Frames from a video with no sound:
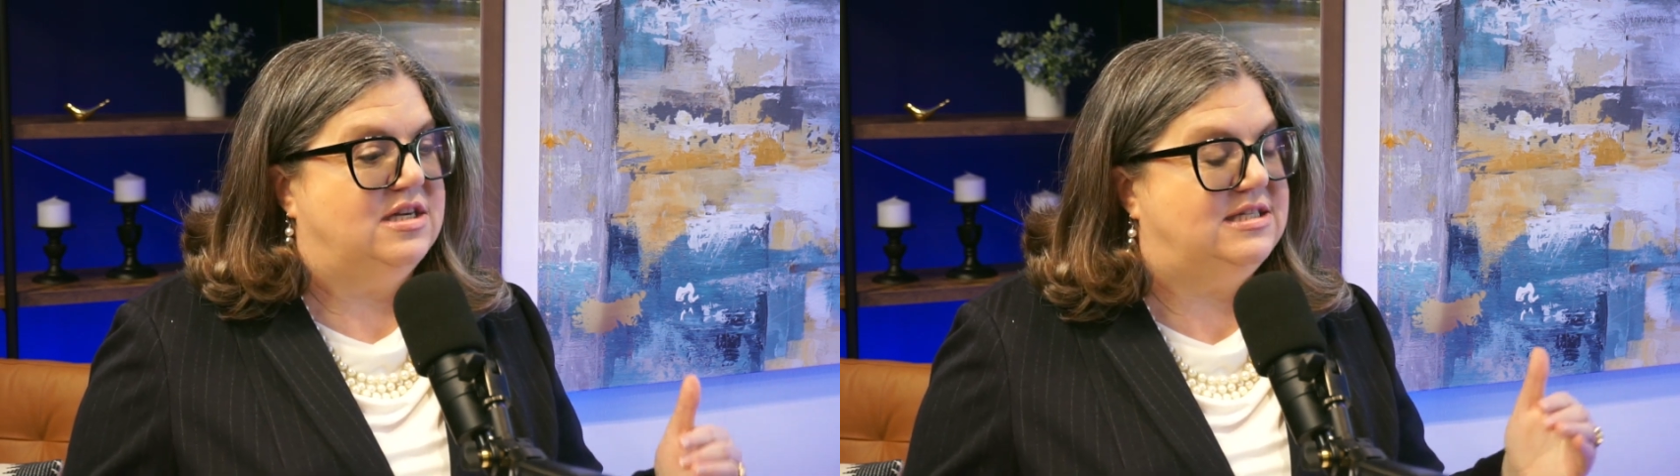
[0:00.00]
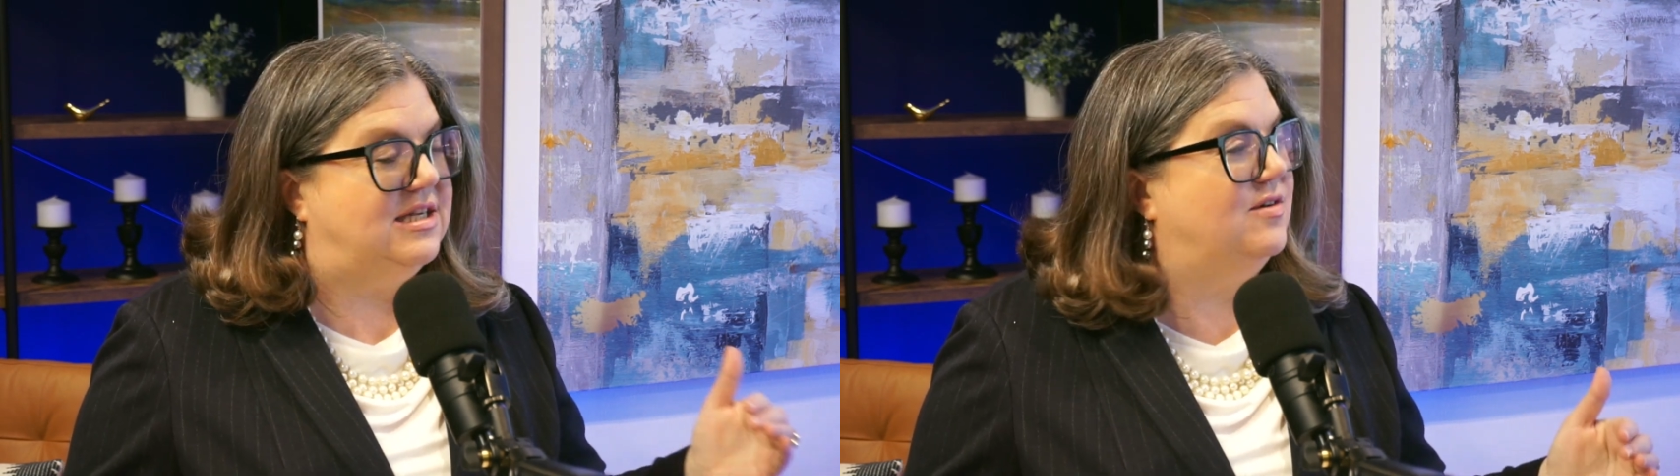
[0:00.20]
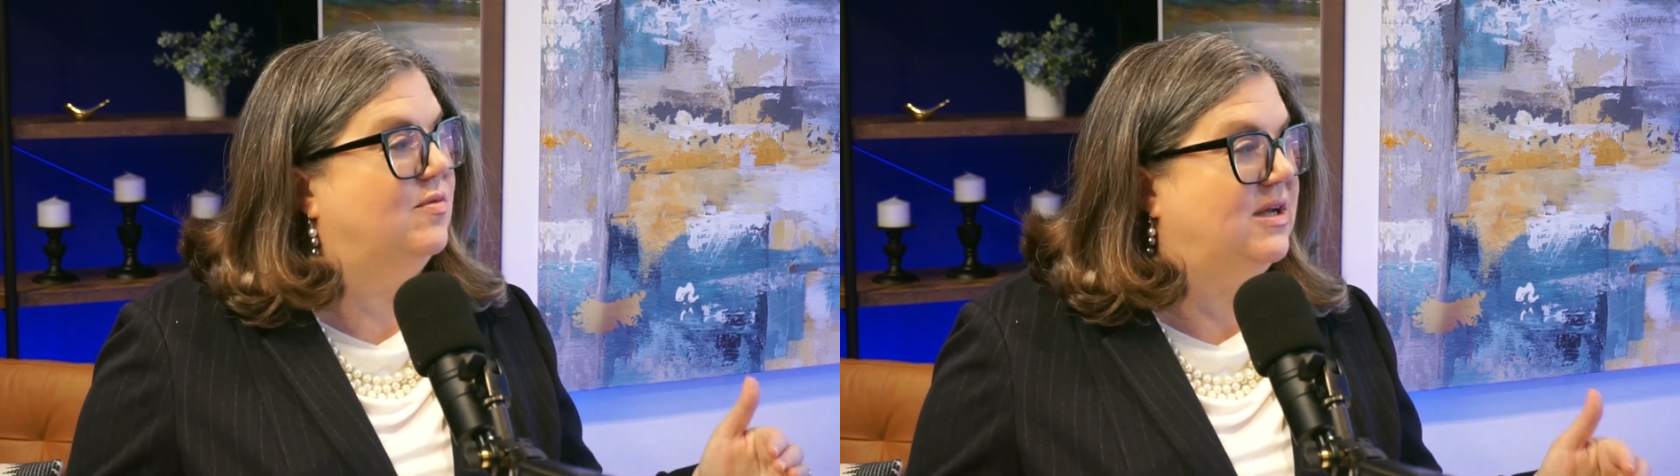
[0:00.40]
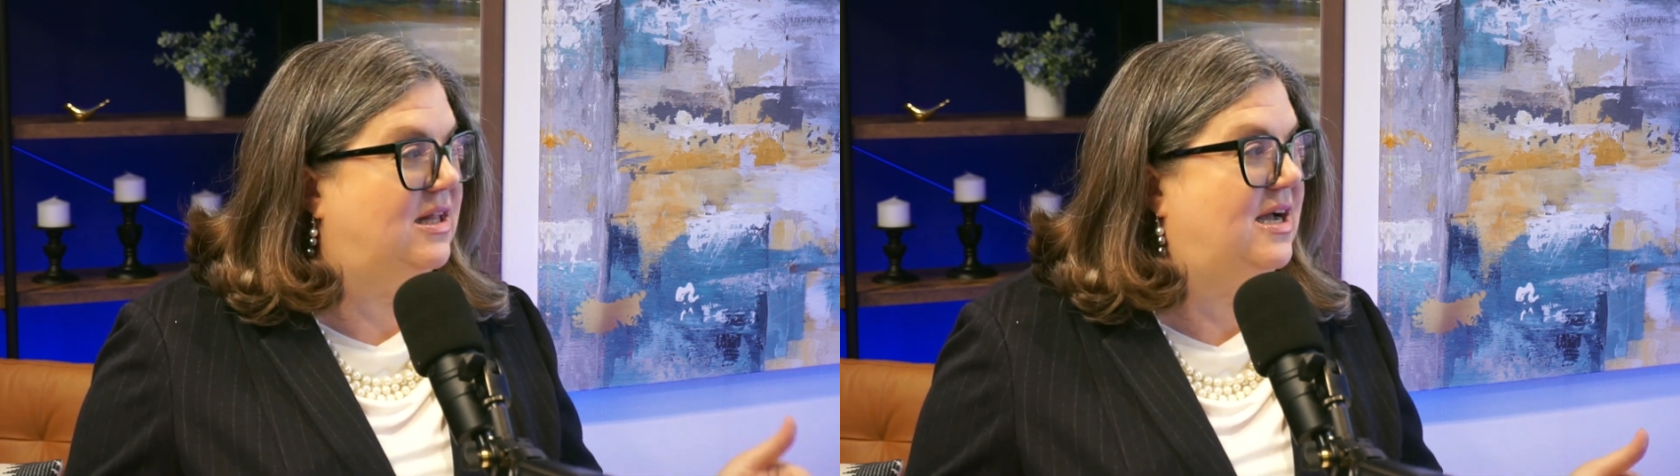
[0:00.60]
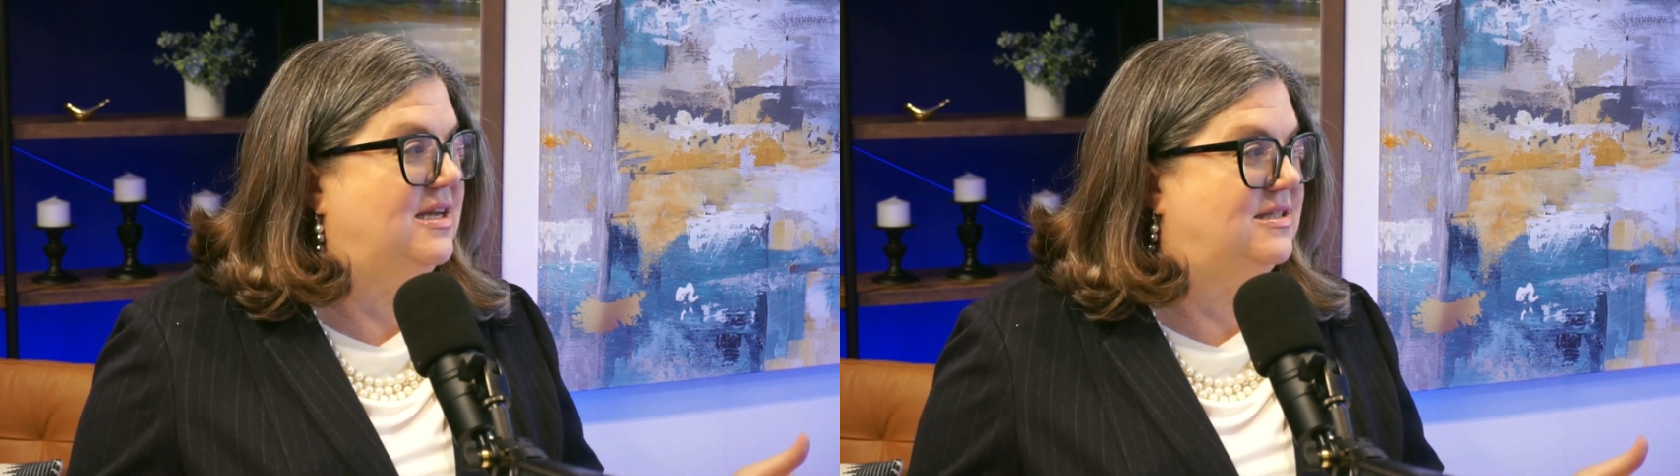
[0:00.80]
didn't
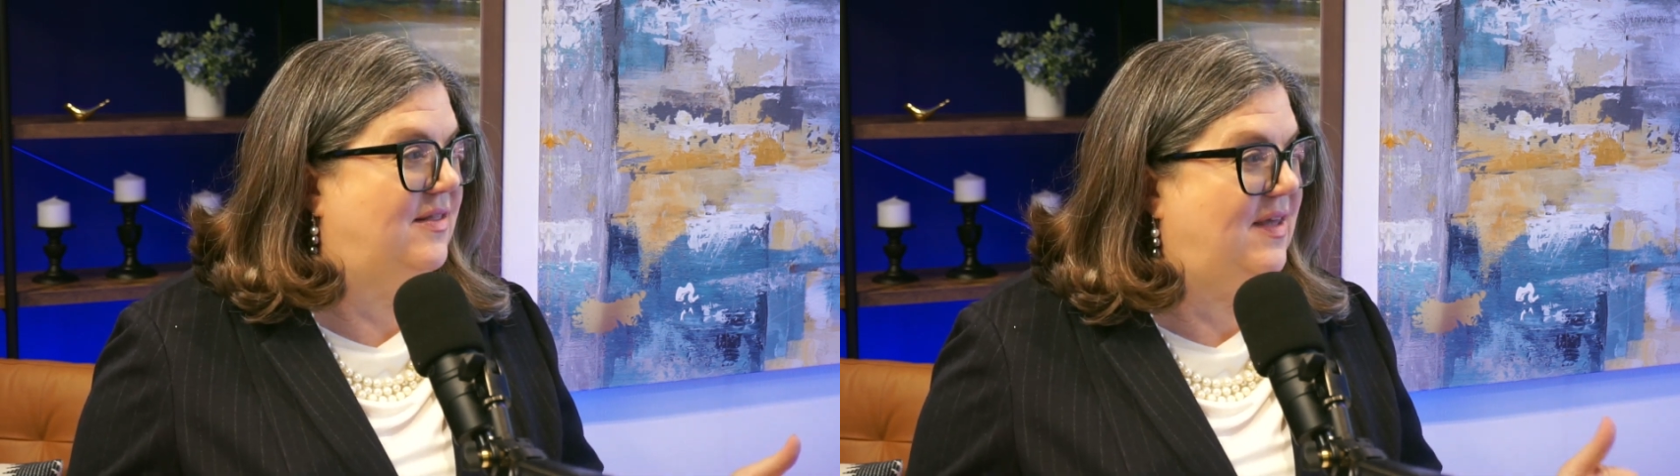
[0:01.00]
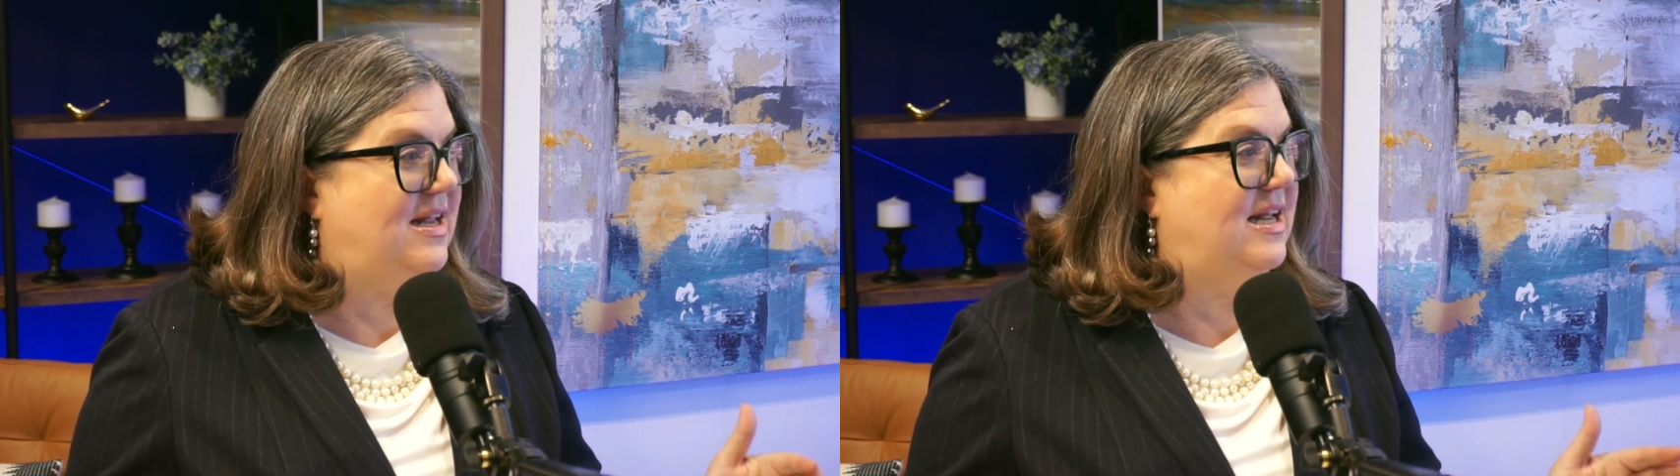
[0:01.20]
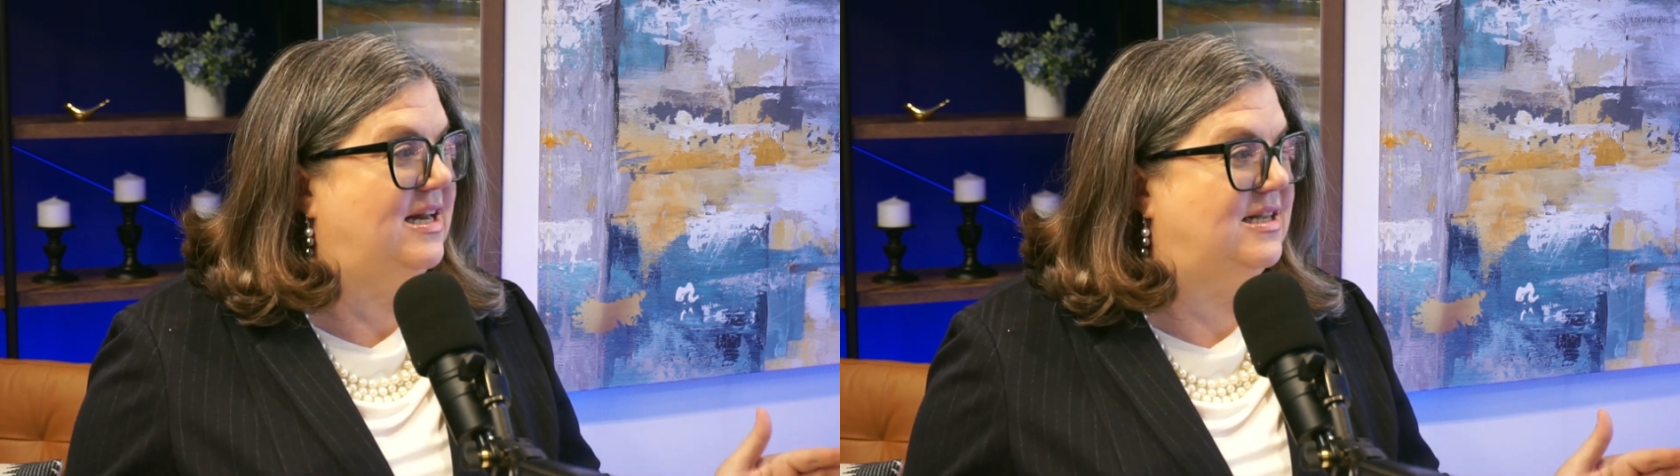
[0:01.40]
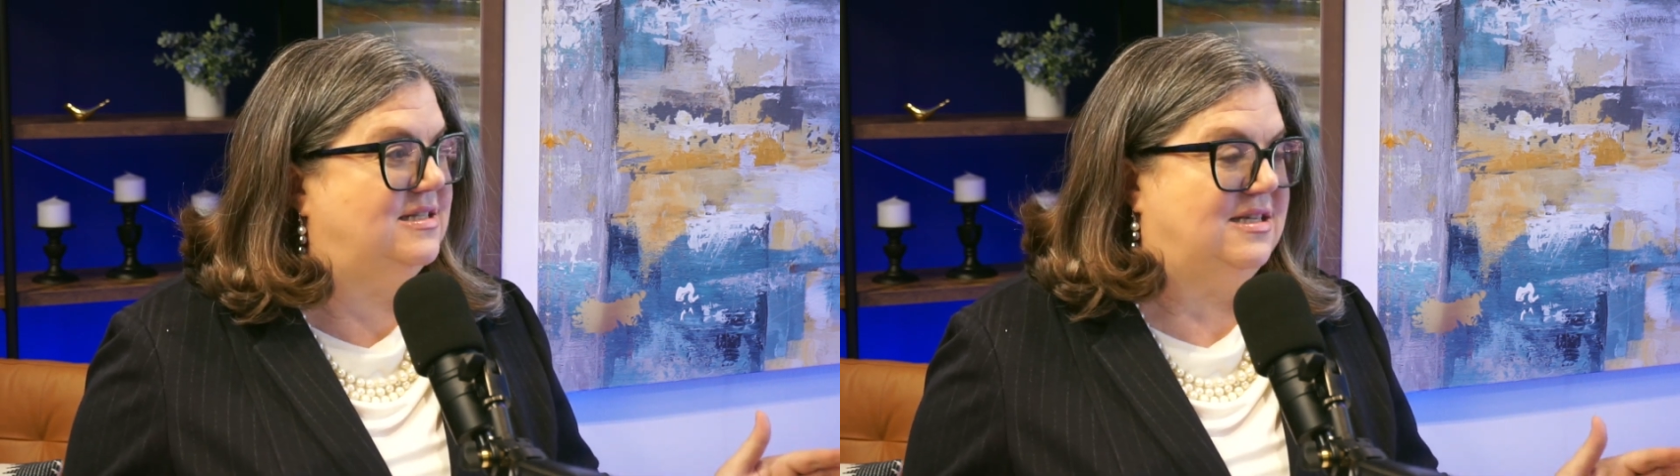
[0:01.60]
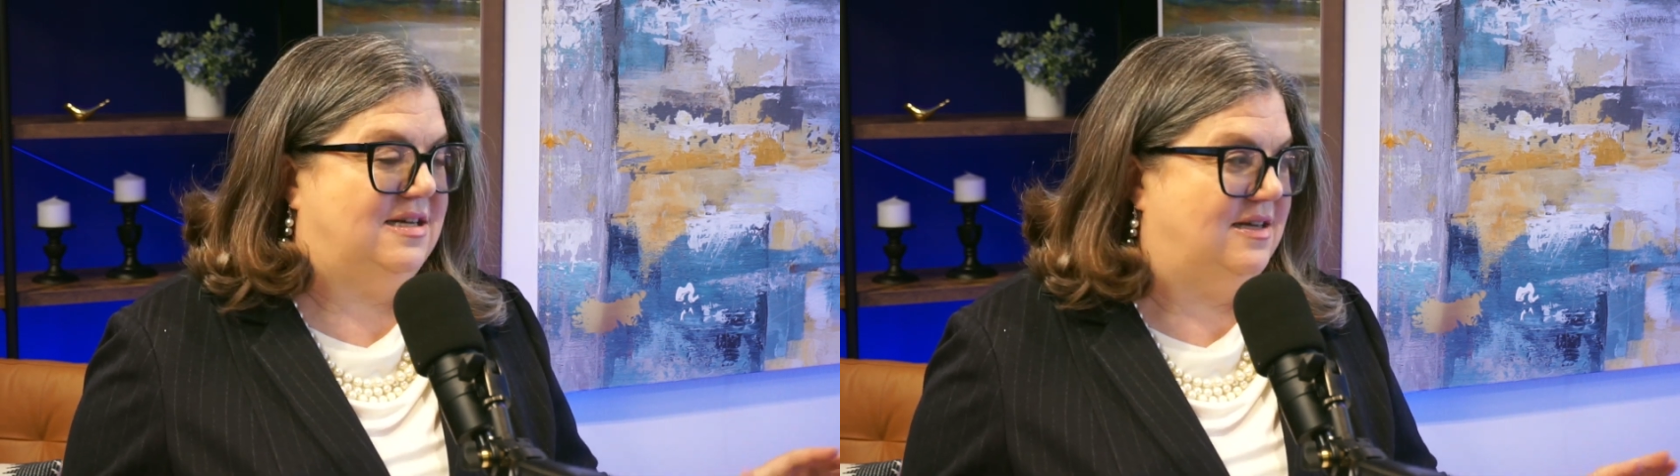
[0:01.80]
realize that they needed
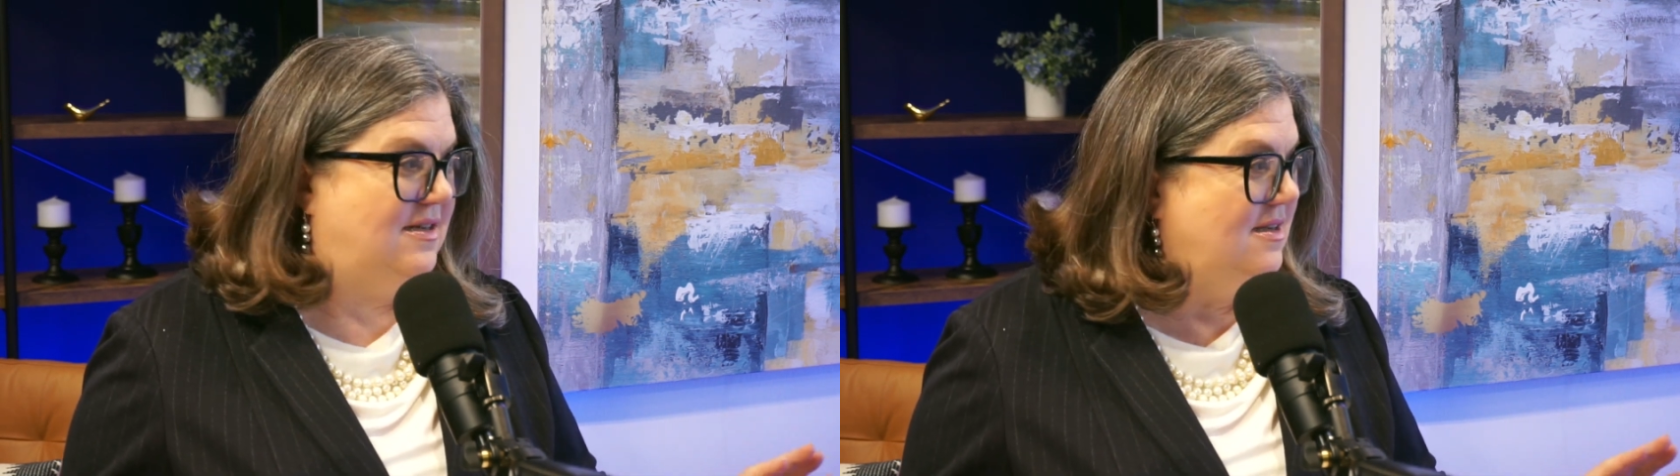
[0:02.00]
to